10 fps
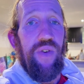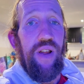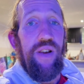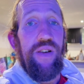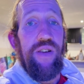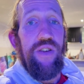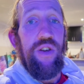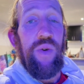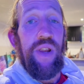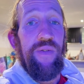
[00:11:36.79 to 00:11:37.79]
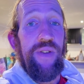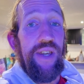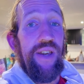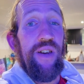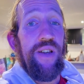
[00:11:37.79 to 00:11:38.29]
run, you would have a
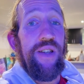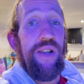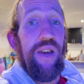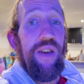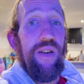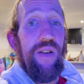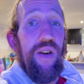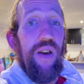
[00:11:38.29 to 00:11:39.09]
day like today.